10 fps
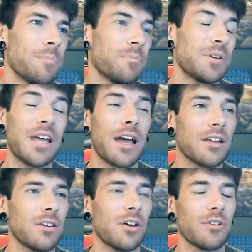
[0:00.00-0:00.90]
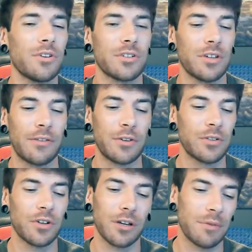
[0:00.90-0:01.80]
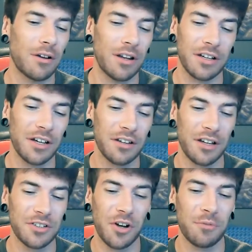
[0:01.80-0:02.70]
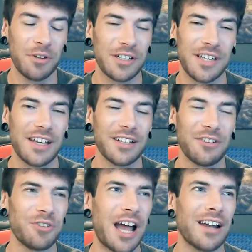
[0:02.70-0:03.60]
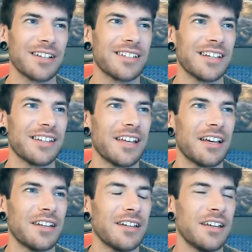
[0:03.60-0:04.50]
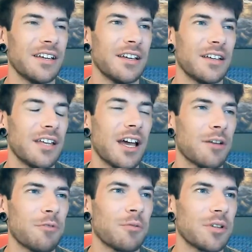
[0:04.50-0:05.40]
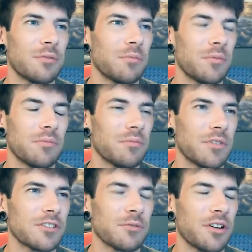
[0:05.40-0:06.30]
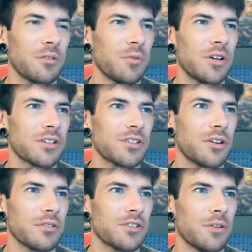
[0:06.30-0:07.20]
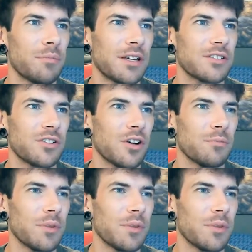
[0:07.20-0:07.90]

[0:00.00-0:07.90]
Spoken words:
But yeah, if you're talking about like a job fixated in reality, then yeah, probably some kind of workshop based job.